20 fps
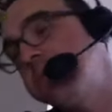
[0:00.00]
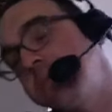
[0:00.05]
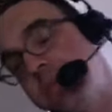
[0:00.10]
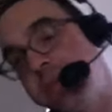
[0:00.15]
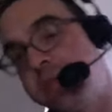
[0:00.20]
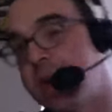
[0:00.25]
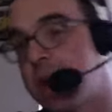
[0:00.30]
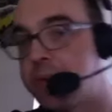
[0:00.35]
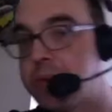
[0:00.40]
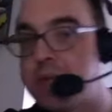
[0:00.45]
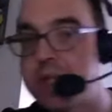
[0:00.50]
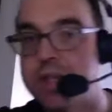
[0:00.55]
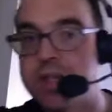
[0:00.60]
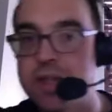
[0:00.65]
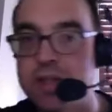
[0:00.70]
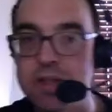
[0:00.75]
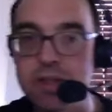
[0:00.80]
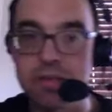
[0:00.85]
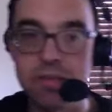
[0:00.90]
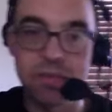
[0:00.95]
that
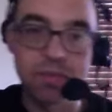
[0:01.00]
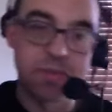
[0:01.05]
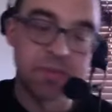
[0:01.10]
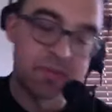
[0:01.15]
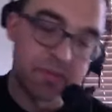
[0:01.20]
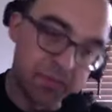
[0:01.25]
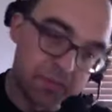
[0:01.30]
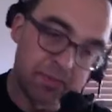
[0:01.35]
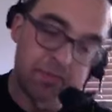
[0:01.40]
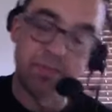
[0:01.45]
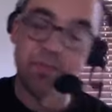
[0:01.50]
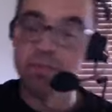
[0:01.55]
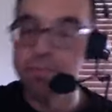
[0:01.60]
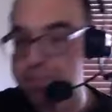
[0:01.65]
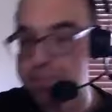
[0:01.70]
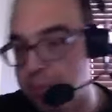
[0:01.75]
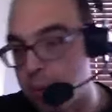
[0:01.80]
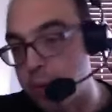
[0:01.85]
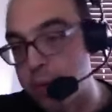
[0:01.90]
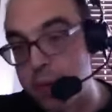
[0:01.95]
was
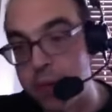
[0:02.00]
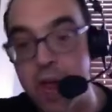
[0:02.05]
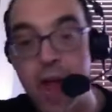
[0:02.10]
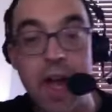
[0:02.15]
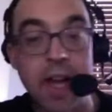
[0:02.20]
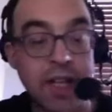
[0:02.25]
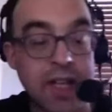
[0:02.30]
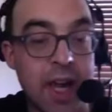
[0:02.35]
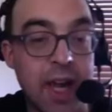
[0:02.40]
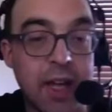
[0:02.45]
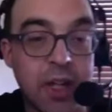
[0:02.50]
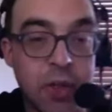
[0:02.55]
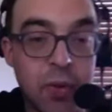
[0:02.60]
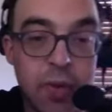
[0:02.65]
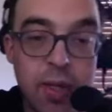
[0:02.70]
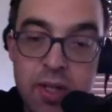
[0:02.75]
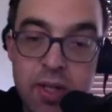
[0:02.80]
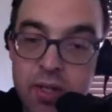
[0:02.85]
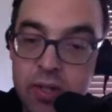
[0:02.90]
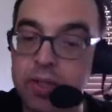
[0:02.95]
borderline
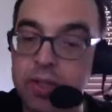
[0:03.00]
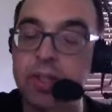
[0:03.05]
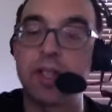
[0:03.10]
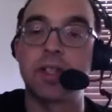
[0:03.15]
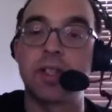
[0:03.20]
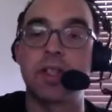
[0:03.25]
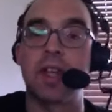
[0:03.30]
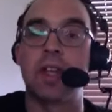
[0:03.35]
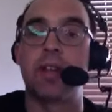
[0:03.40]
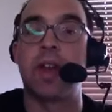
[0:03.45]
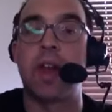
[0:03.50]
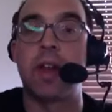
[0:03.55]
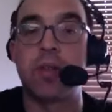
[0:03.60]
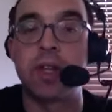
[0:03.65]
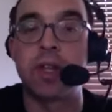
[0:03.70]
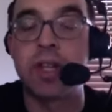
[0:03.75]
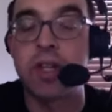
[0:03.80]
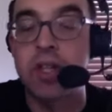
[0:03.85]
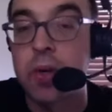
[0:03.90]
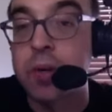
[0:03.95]
dangerous. Good to see that
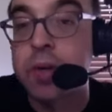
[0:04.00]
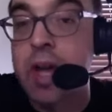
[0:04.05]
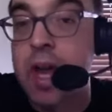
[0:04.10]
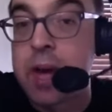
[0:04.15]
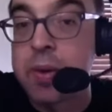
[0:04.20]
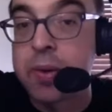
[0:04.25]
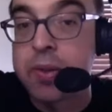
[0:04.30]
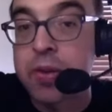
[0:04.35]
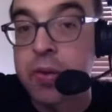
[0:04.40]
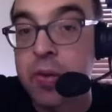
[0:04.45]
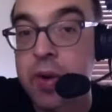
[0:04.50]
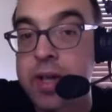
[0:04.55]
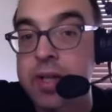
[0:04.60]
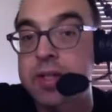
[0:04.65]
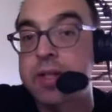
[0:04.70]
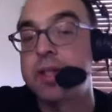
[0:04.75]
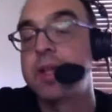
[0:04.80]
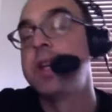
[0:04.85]
everything's okay with Chris.